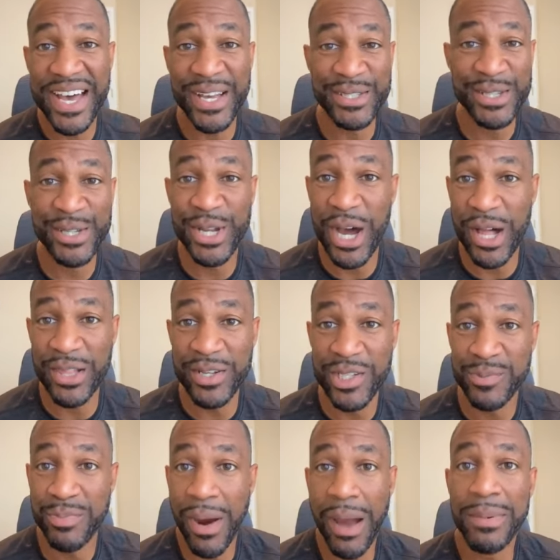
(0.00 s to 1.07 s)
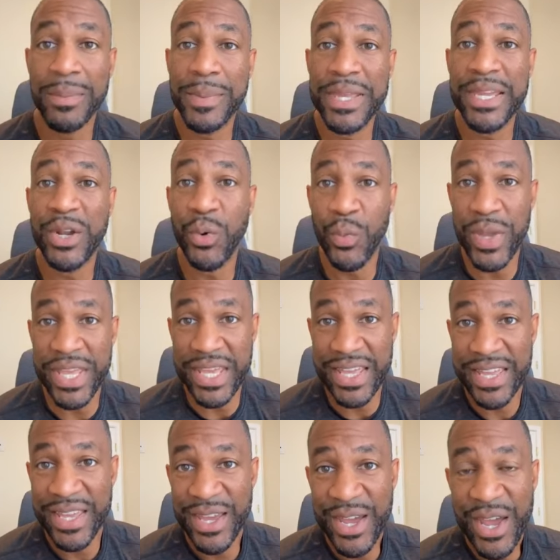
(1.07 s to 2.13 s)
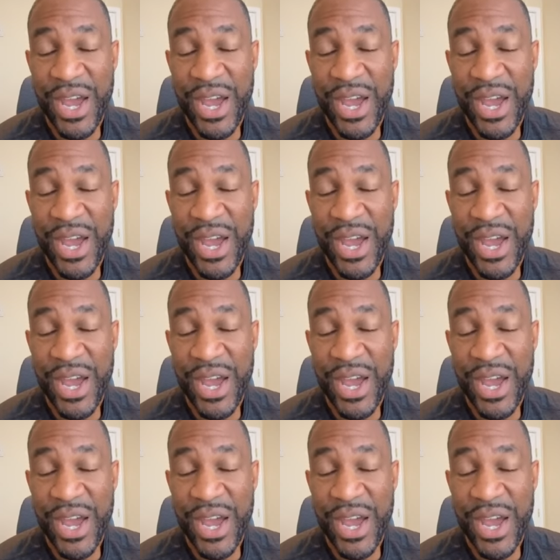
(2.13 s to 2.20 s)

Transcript: thousand dollars probably in a week.